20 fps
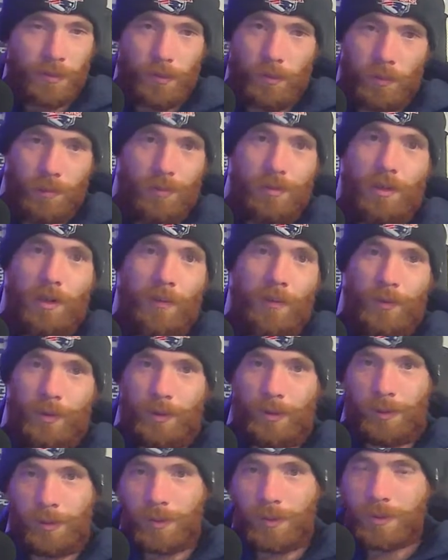Ooh,
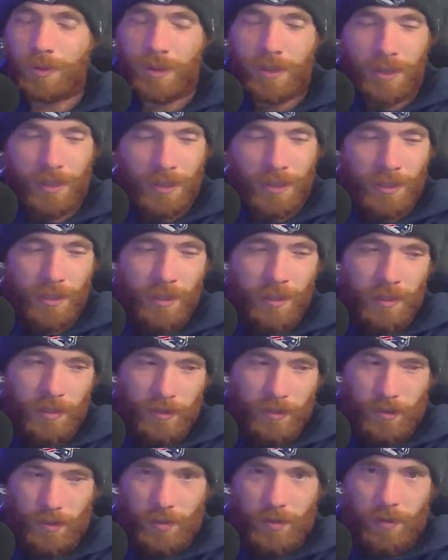difficult.
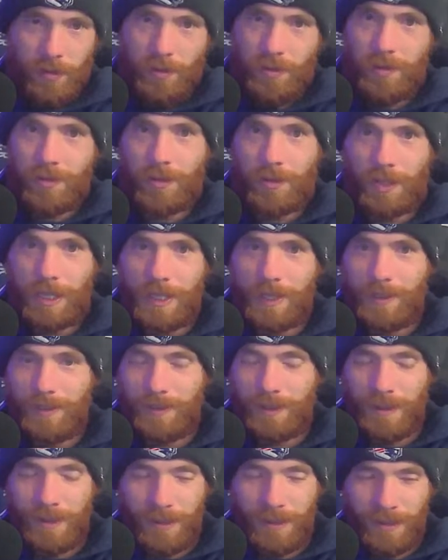
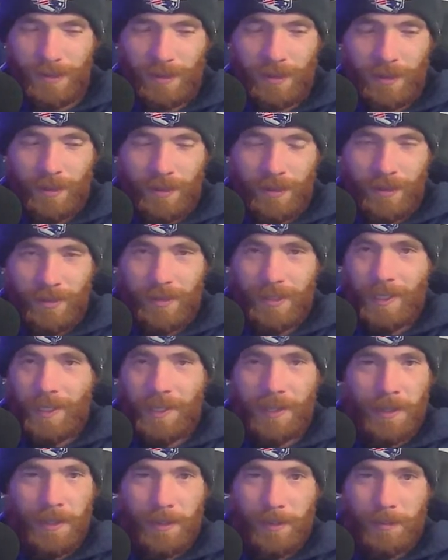Crazy. Brent
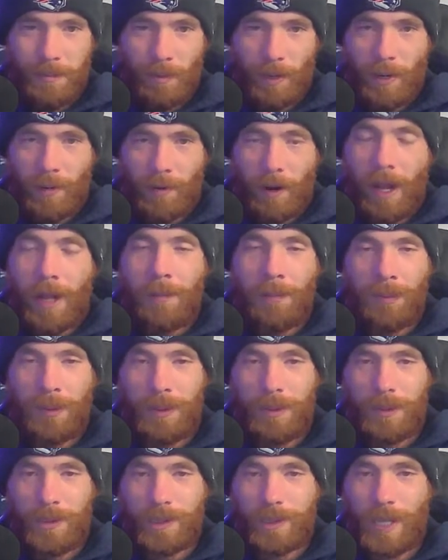
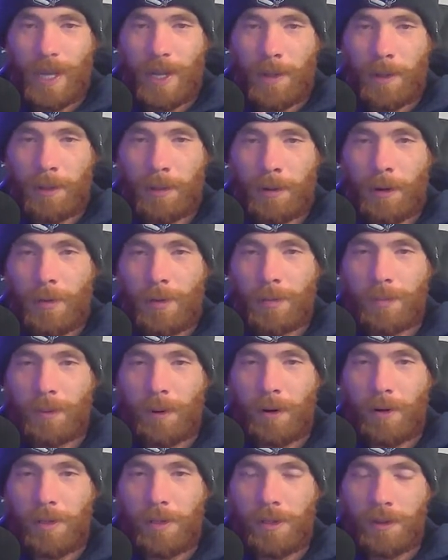Ripien just had a throwing
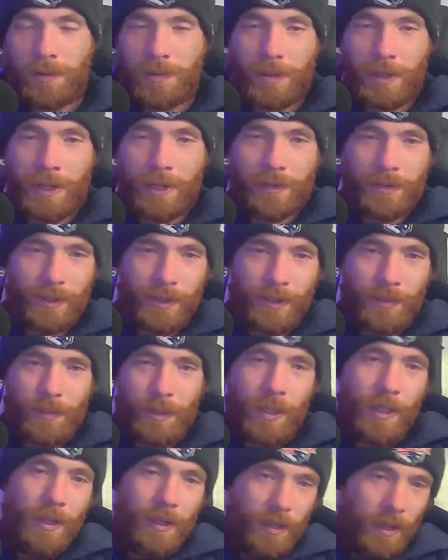party over that team.
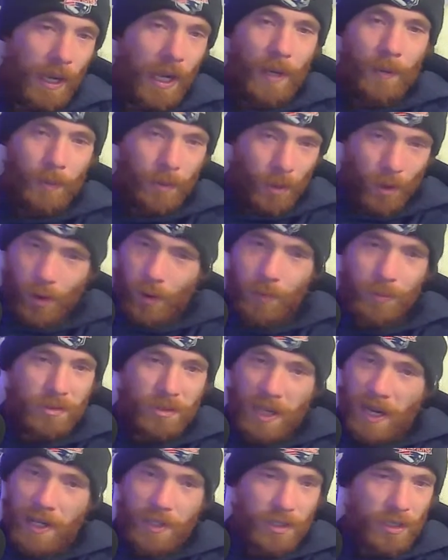I would hope
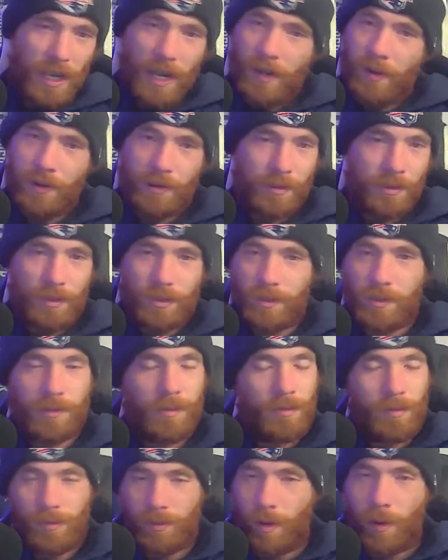Josh Allen
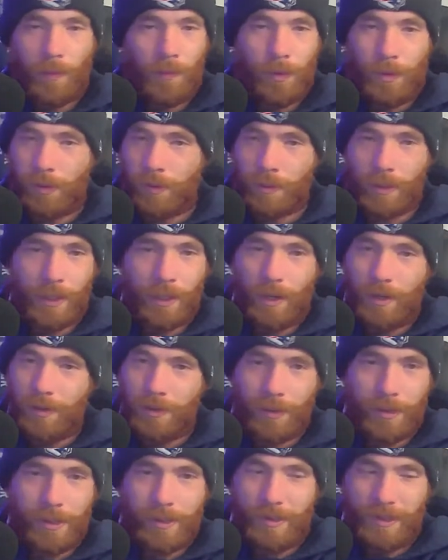could throw for
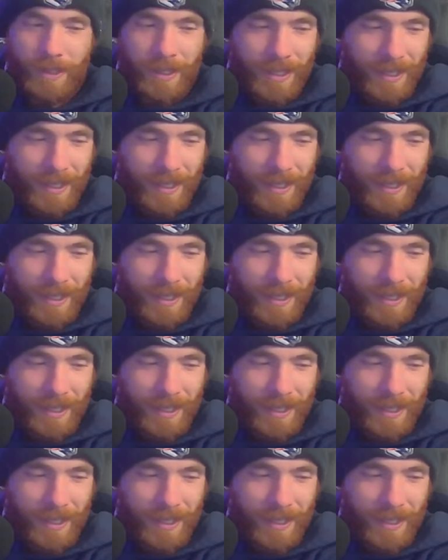300.